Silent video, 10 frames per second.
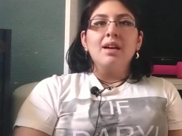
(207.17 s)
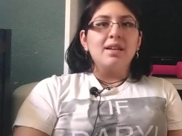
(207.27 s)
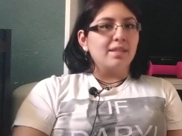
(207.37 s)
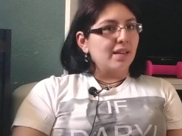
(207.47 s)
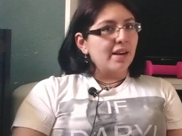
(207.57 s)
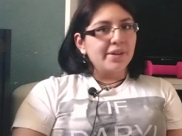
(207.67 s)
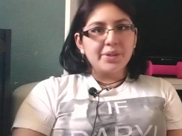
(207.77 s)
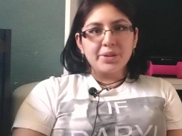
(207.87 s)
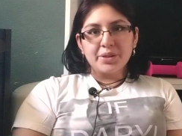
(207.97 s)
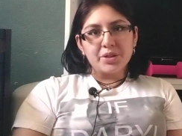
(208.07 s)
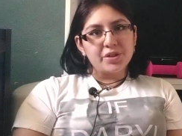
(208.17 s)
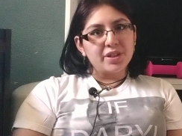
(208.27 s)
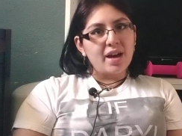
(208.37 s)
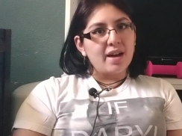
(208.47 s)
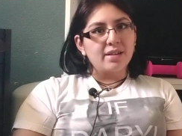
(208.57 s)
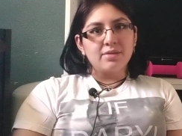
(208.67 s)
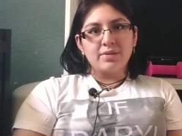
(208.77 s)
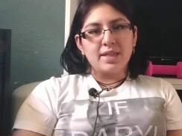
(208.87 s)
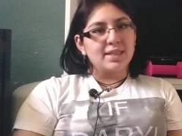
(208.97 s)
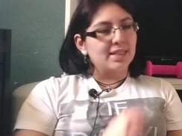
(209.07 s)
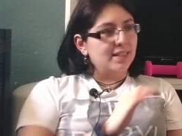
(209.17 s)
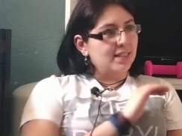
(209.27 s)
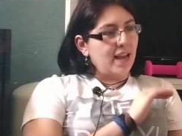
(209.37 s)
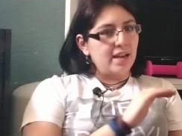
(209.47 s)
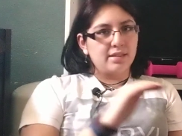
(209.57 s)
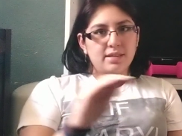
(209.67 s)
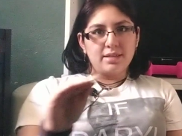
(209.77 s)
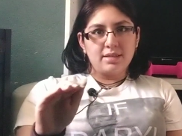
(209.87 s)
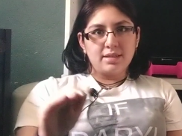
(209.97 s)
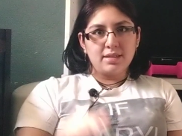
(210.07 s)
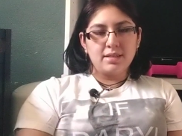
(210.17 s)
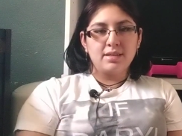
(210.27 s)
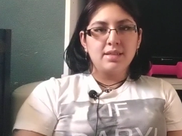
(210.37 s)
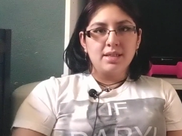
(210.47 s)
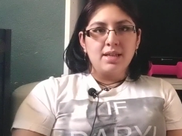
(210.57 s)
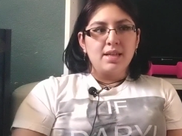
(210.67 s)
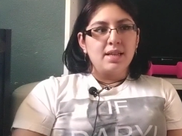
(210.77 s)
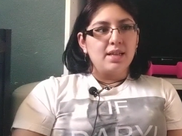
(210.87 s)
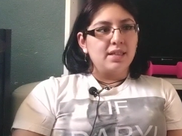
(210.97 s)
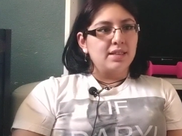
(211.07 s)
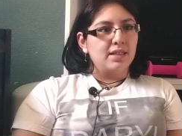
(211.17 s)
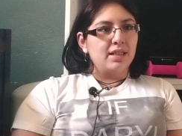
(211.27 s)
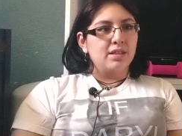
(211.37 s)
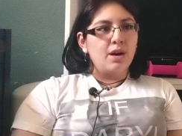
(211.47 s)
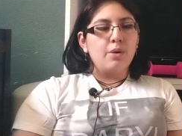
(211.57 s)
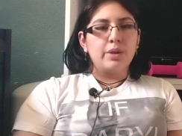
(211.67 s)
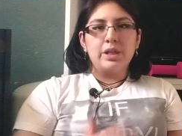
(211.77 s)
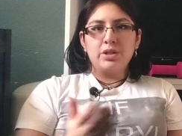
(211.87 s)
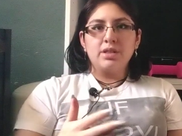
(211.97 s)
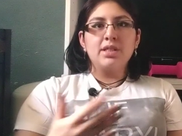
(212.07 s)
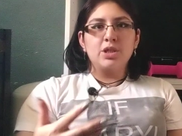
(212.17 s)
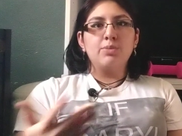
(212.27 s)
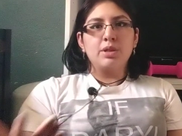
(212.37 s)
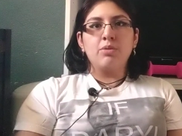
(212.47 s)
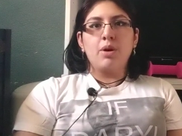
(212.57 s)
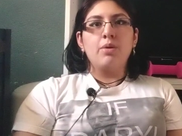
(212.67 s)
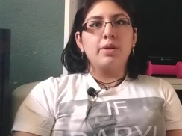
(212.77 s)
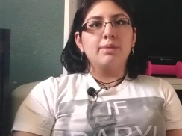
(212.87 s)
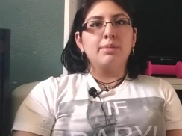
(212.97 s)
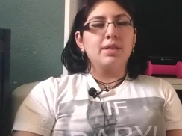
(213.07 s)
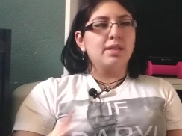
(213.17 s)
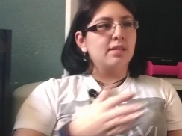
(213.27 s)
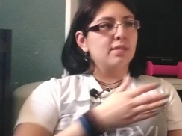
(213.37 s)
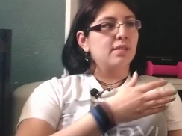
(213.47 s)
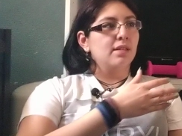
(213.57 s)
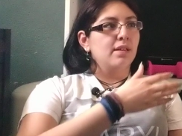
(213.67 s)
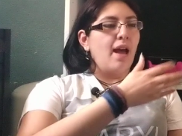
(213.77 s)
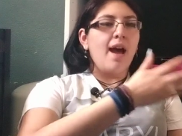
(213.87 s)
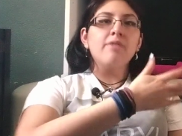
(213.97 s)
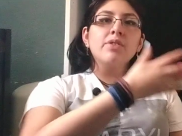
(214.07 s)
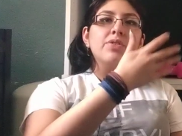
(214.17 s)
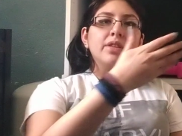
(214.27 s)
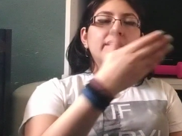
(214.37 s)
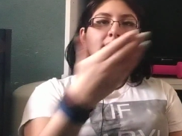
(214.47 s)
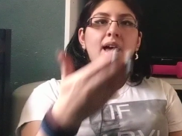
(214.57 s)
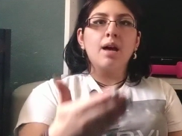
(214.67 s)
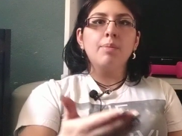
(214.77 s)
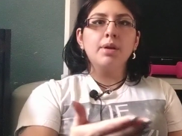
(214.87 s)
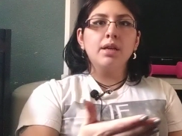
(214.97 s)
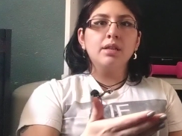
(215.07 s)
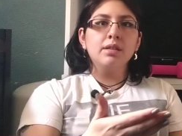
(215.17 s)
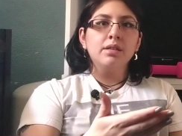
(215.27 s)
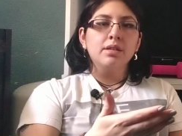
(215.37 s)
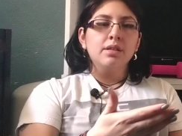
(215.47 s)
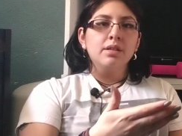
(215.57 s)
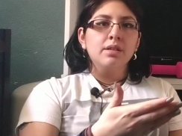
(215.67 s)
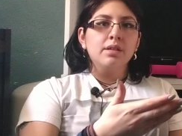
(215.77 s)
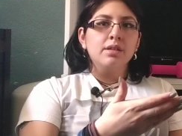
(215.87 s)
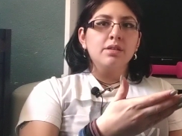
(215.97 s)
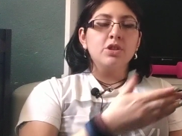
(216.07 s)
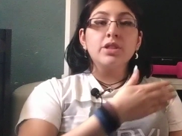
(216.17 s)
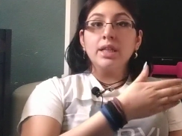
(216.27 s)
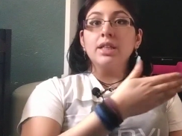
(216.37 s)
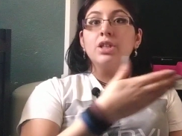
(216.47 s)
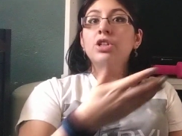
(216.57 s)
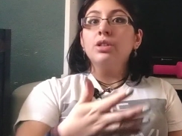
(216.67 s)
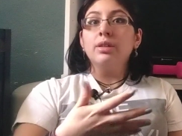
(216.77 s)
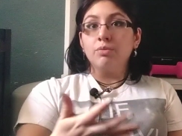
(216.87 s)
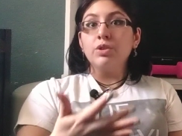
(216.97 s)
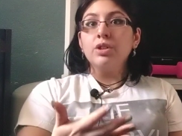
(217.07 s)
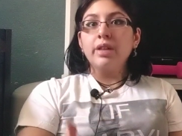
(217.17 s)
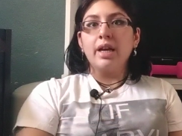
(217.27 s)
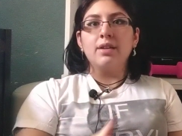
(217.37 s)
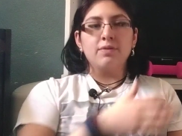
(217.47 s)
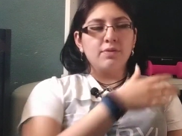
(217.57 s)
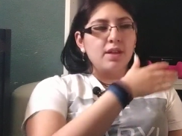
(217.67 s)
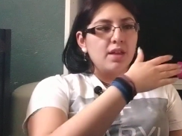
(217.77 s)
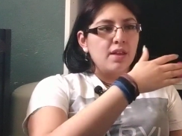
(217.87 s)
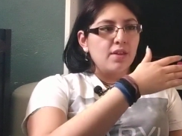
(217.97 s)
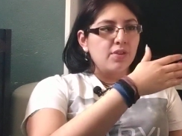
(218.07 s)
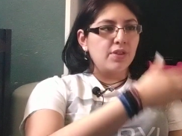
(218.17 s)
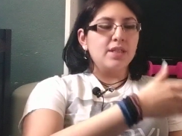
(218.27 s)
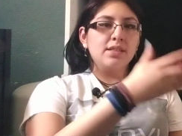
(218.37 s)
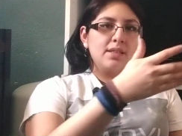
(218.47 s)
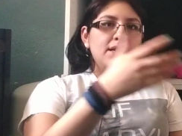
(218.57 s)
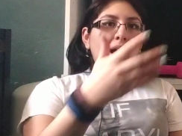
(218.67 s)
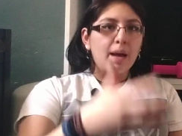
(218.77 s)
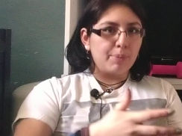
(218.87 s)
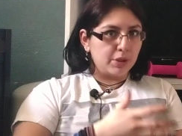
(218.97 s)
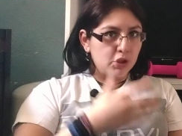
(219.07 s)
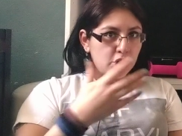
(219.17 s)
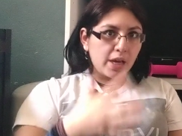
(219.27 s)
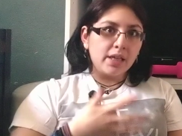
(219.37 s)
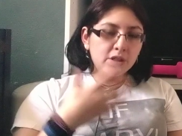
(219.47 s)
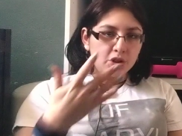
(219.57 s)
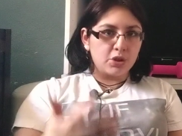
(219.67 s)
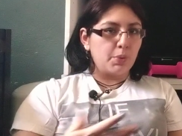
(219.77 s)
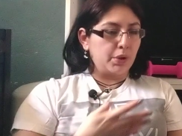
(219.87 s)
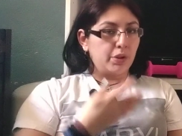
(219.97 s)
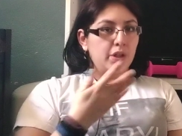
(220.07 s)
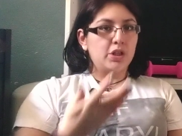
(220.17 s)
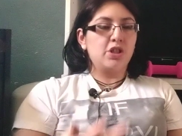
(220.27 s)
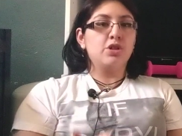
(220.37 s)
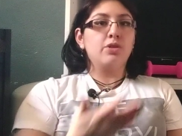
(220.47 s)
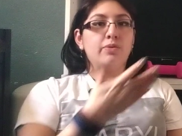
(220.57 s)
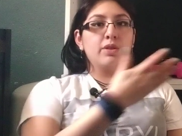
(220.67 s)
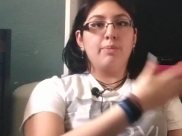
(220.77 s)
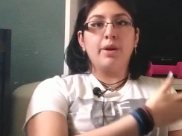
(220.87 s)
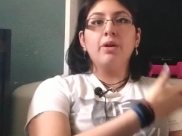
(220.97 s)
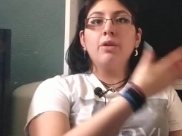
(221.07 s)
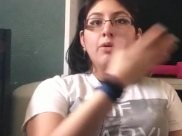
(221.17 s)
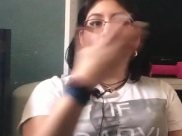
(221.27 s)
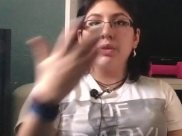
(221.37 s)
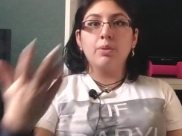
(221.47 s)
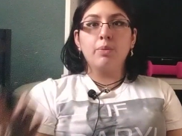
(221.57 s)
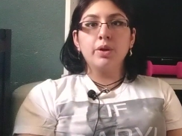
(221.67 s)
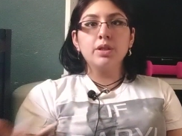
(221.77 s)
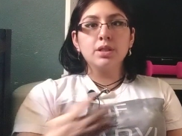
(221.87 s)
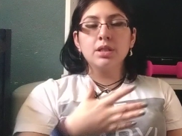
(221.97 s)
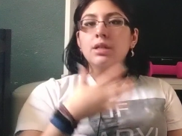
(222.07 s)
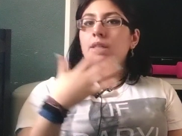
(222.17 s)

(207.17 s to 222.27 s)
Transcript: and the characters are just kind of like stagnant it's like, no, they should still be growing because everything that's happening, just like in, in real life, things that happen change you, whether they change you for the better or for the worse,